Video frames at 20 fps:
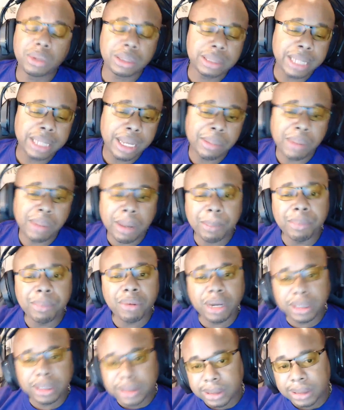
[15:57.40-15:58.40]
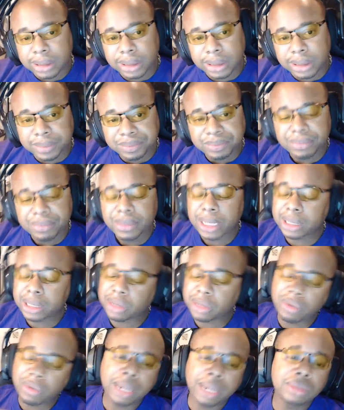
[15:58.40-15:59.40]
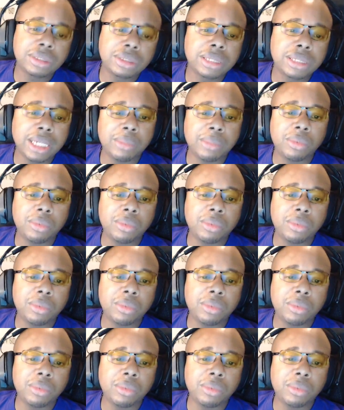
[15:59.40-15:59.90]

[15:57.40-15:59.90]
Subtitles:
to thank my brothers at the round table